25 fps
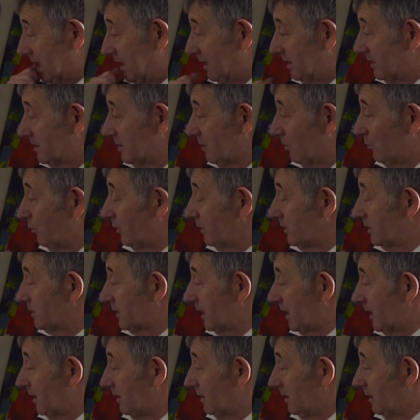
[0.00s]
someone
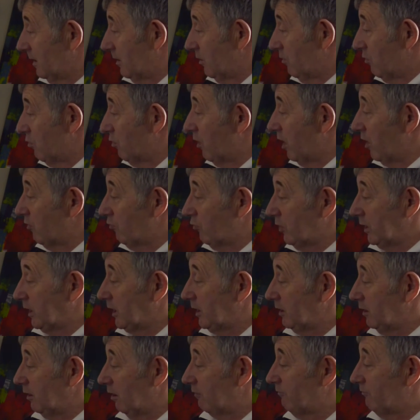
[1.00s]
said, oh, I
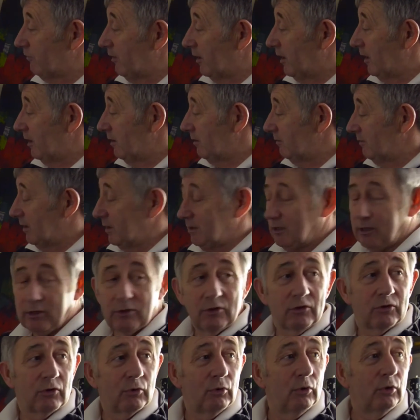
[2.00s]
really love that, and you'd
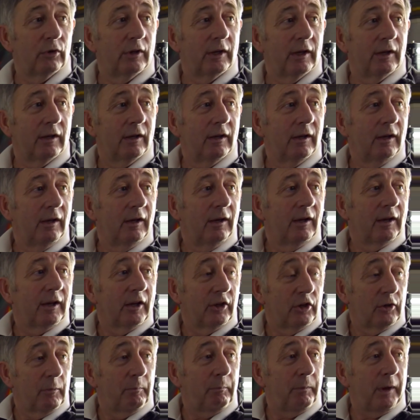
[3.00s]
sold it,
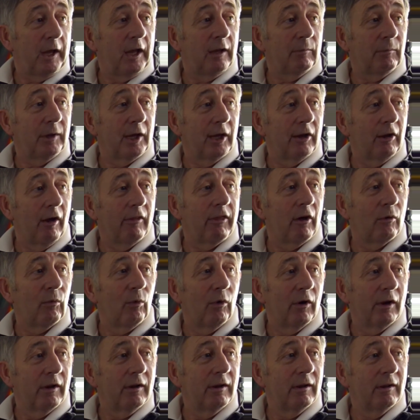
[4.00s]
could you paint me another
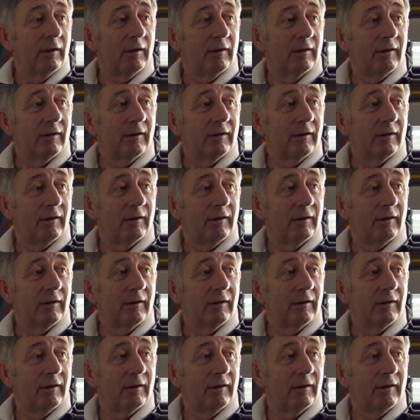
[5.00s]
one?